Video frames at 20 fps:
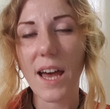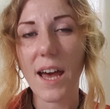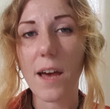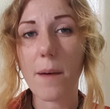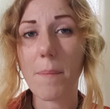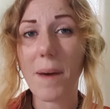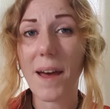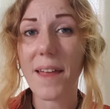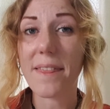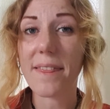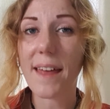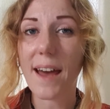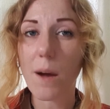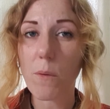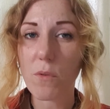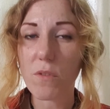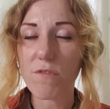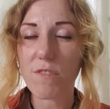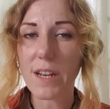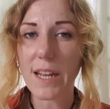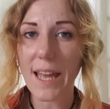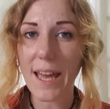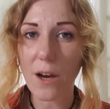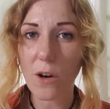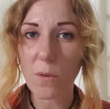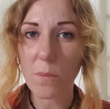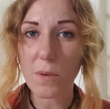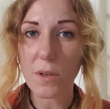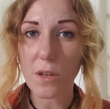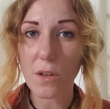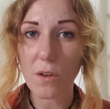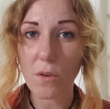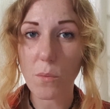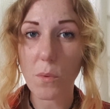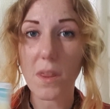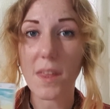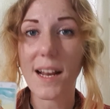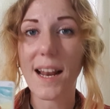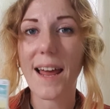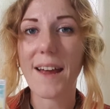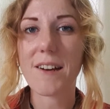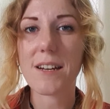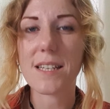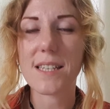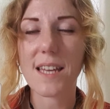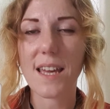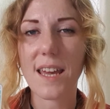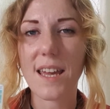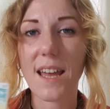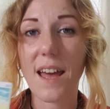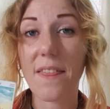um, and that will really help you with clarity